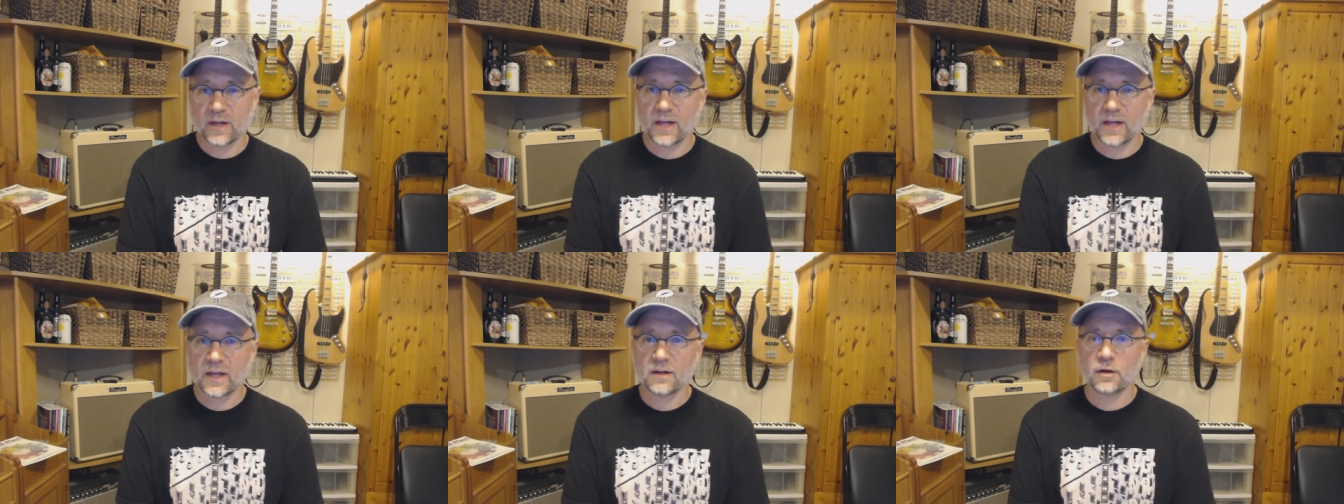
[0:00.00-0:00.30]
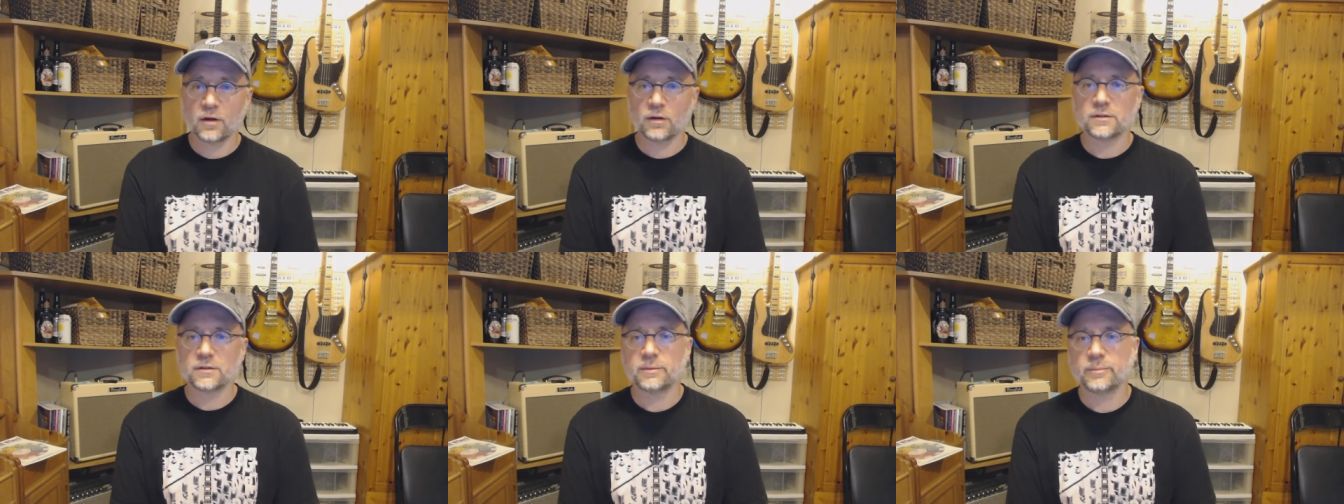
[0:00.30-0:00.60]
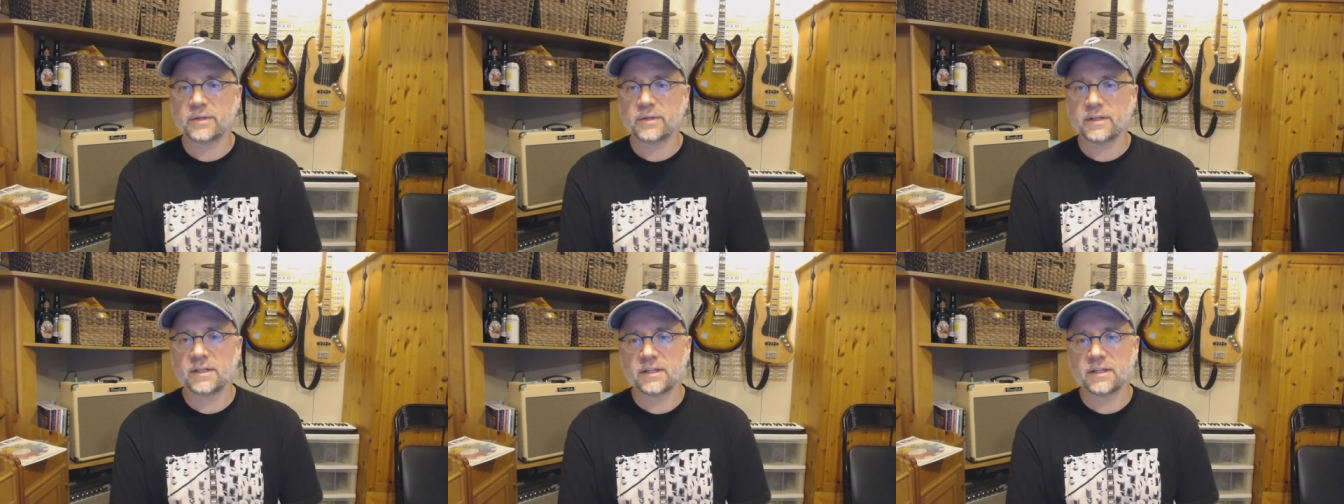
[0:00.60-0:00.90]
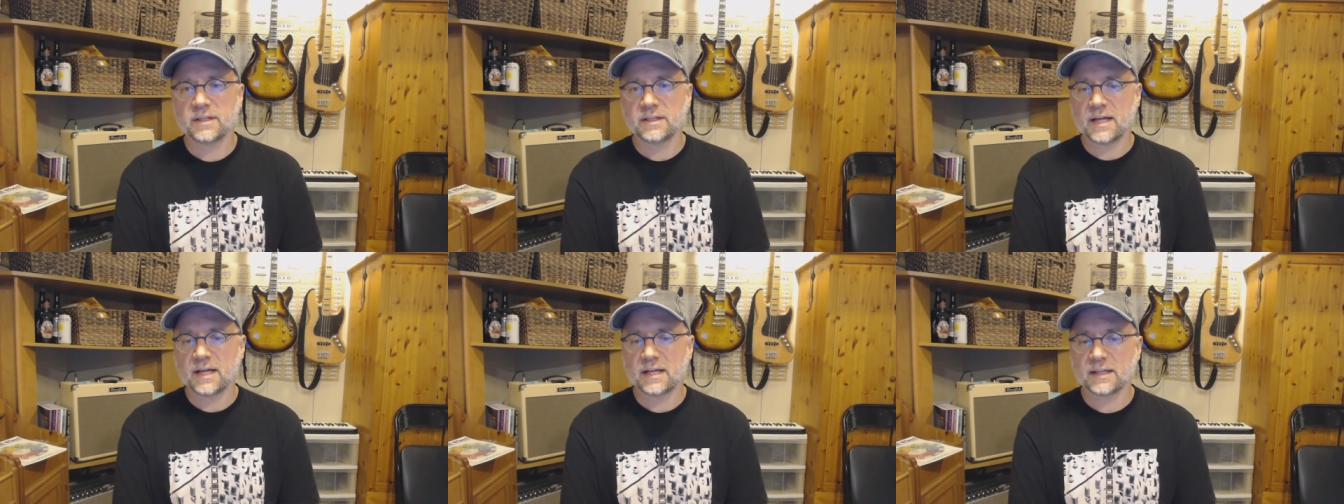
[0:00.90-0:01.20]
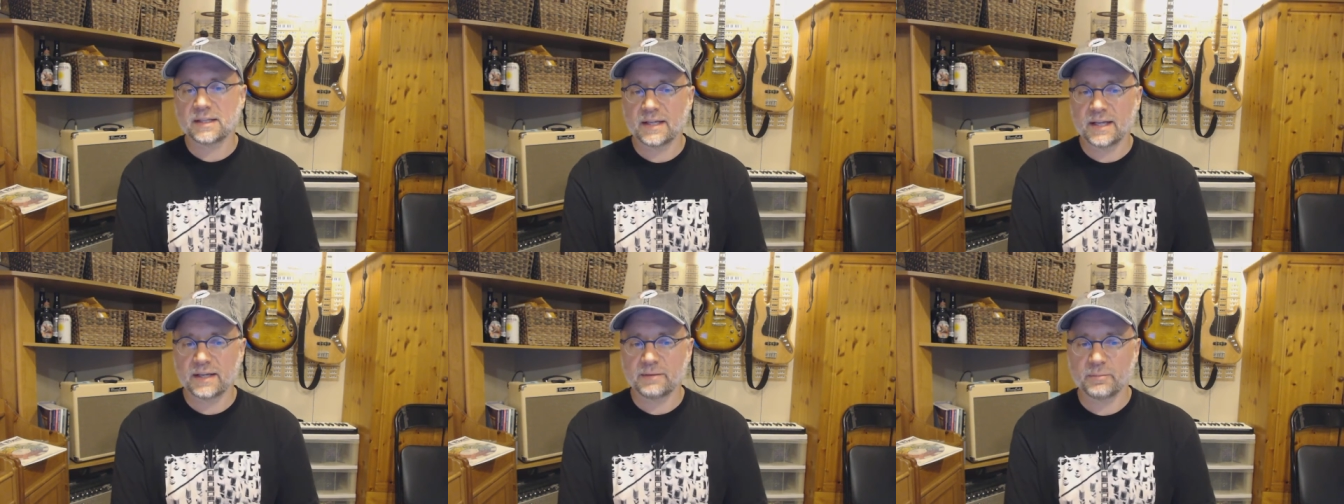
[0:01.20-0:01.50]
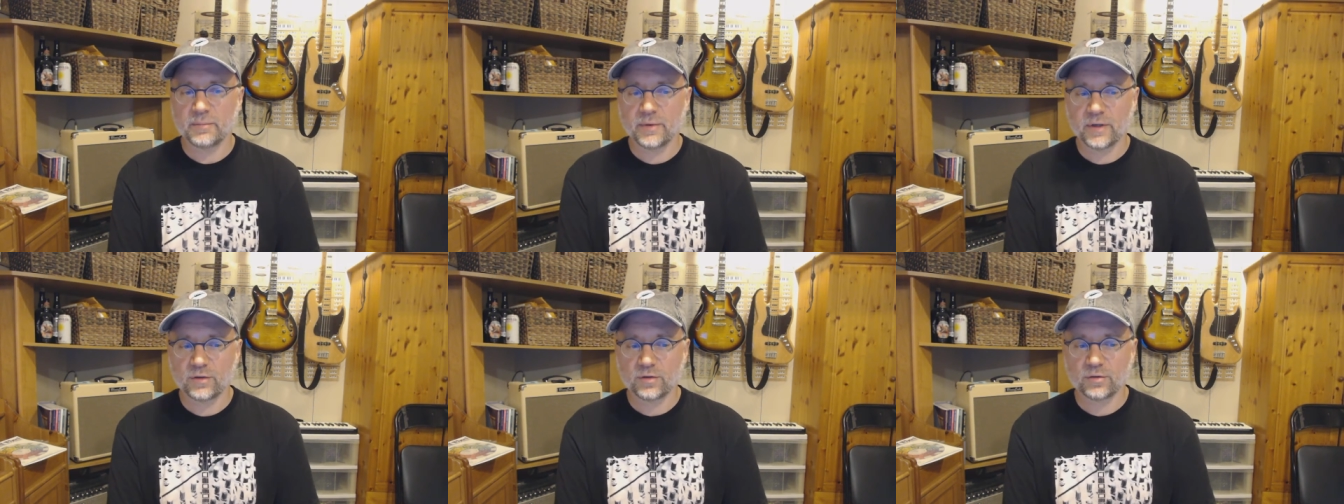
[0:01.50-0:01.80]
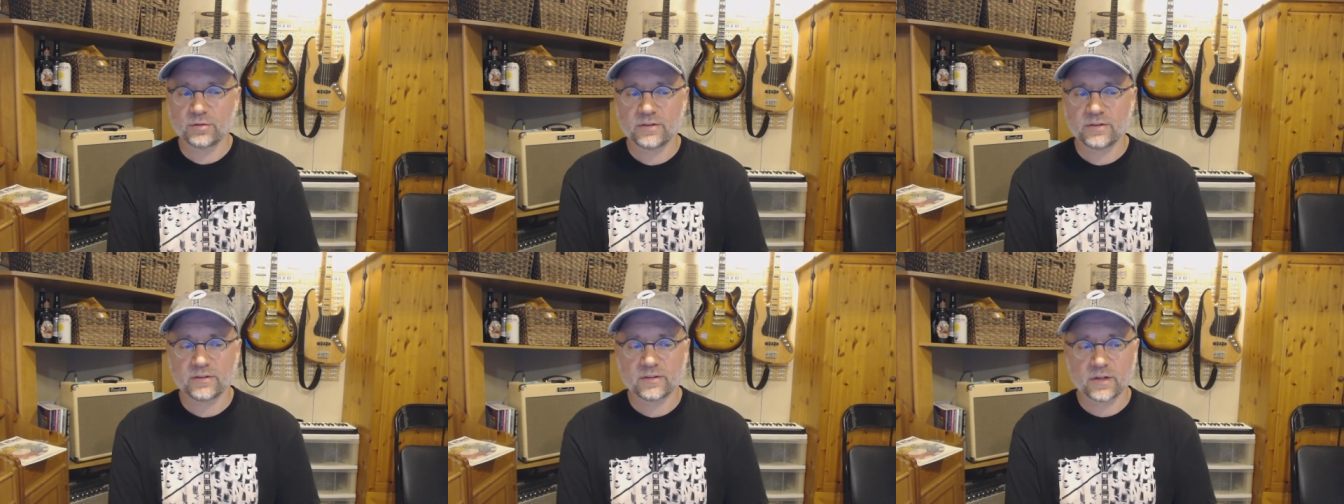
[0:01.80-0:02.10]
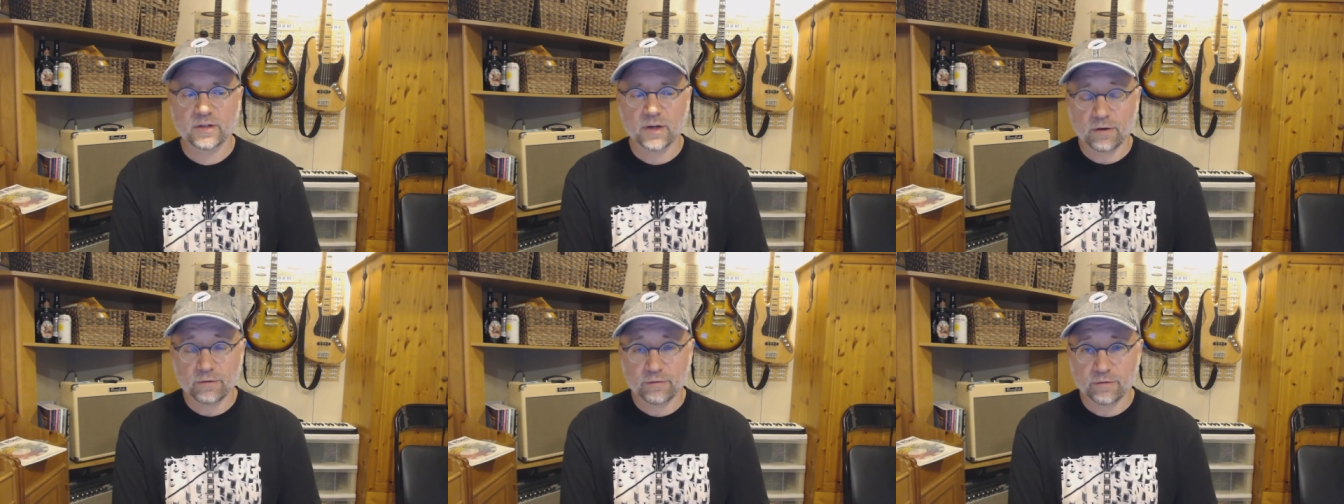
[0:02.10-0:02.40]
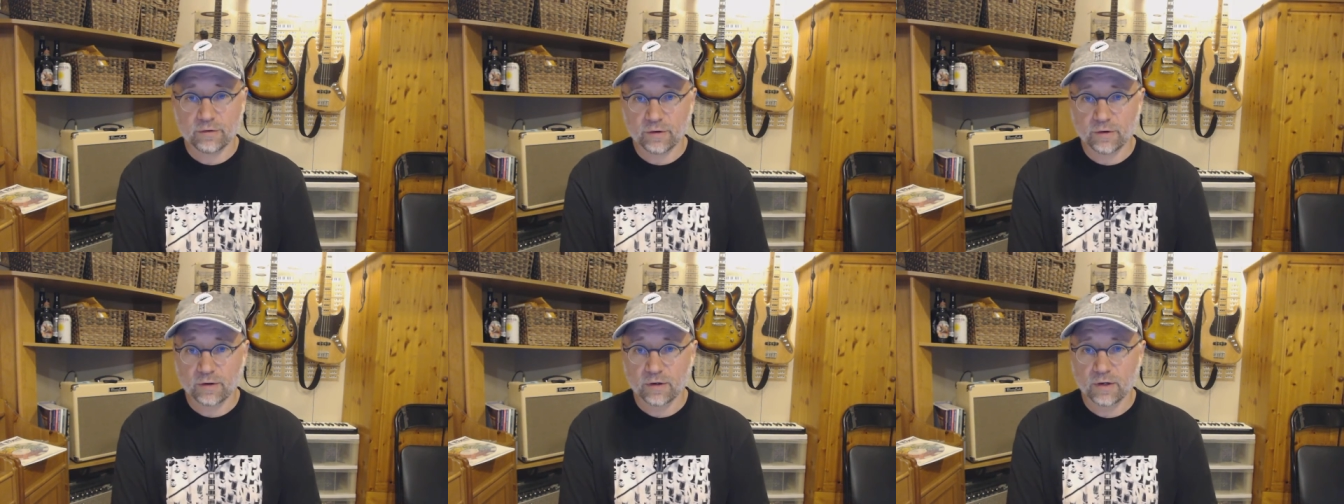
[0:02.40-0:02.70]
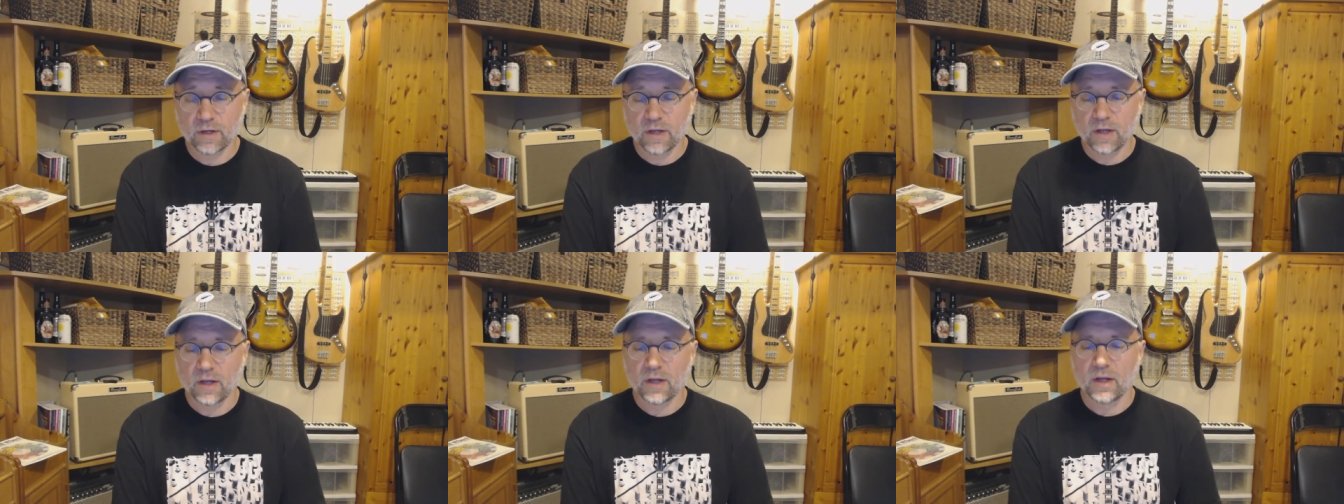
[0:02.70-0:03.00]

and ultimately that led me to discover